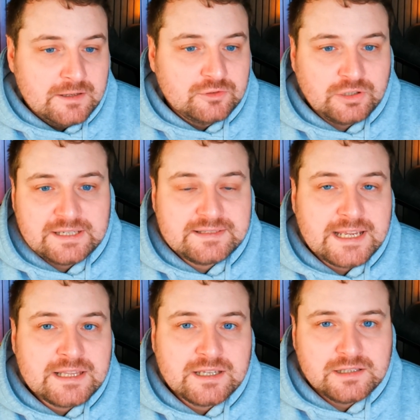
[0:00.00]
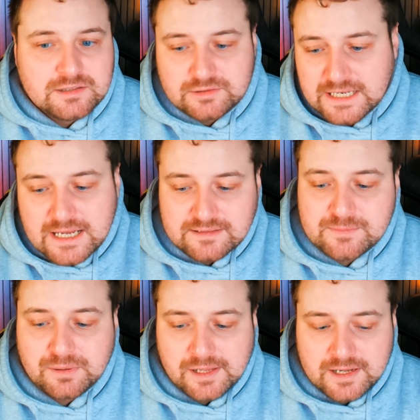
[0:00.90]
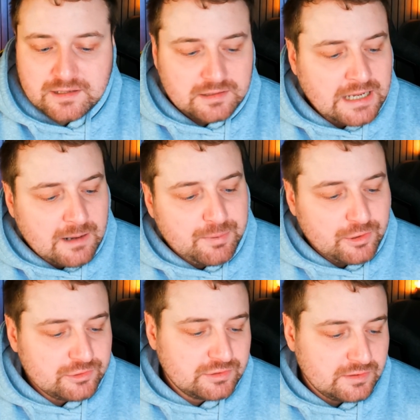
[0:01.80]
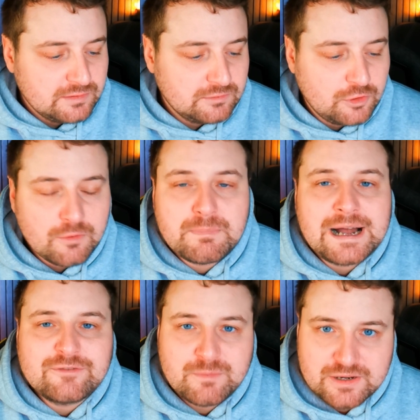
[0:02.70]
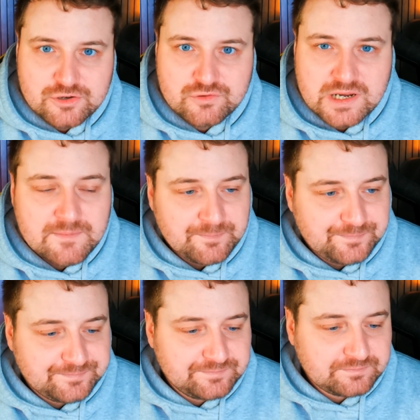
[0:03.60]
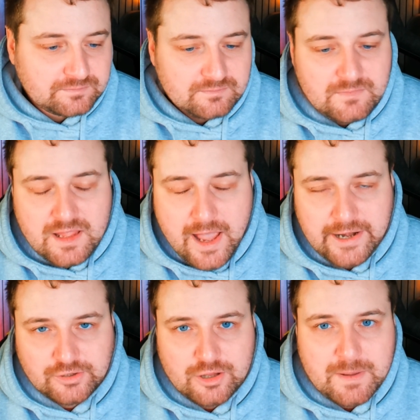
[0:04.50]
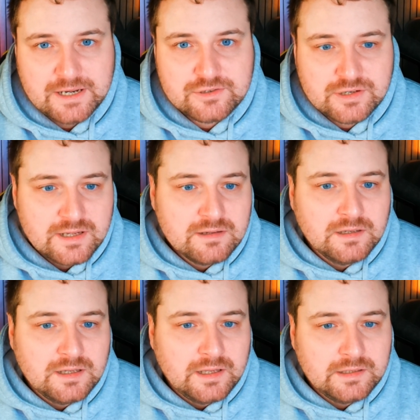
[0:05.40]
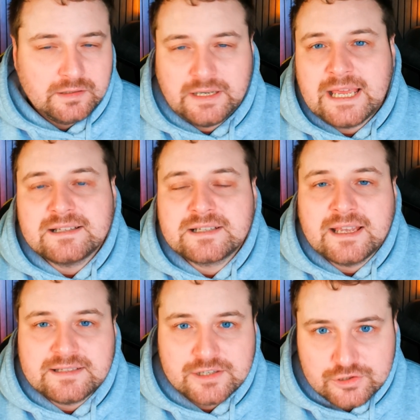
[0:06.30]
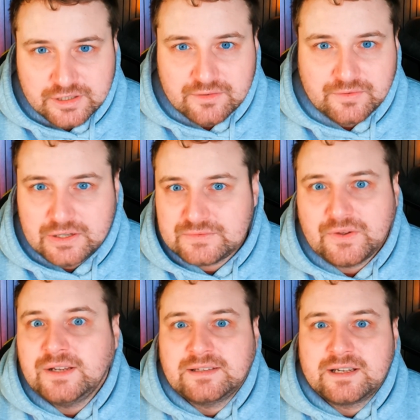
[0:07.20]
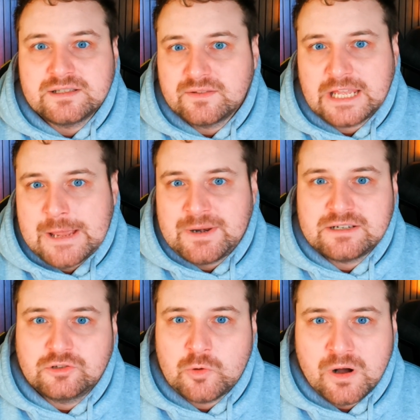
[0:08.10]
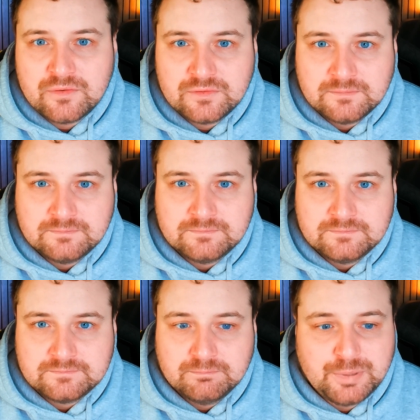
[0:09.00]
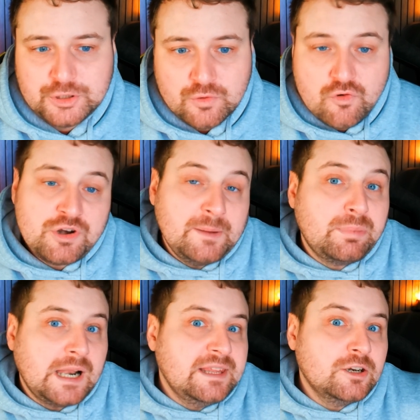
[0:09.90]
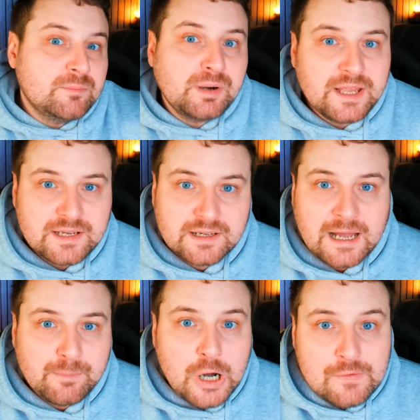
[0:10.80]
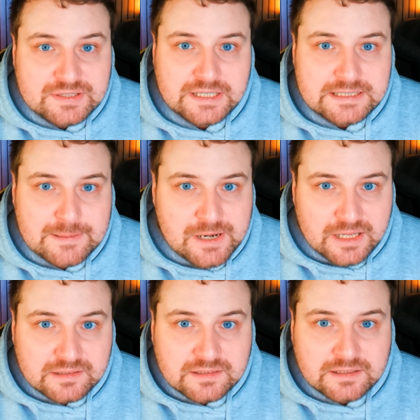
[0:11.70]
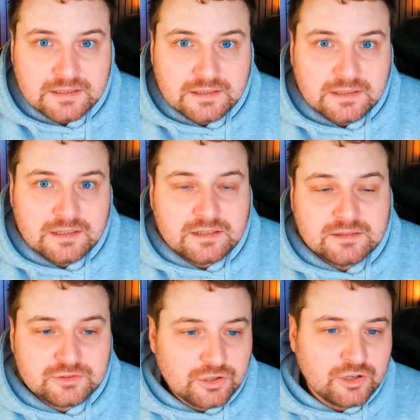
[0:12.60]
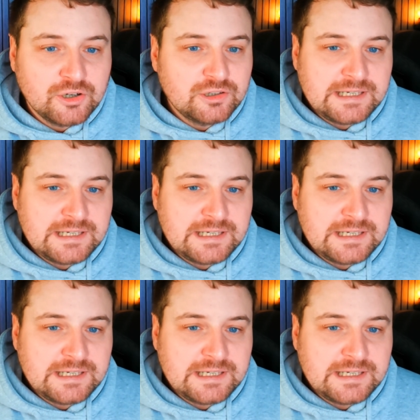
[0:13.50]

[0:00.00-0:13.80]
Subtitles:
So let's say that Diaz is playing, Gakpo's come back from injury, and he's on the bench. Diaz gets injured in the first 30 seconds of the game and has to come off. But you were only planning on playing Gakpo for 60 minutes. So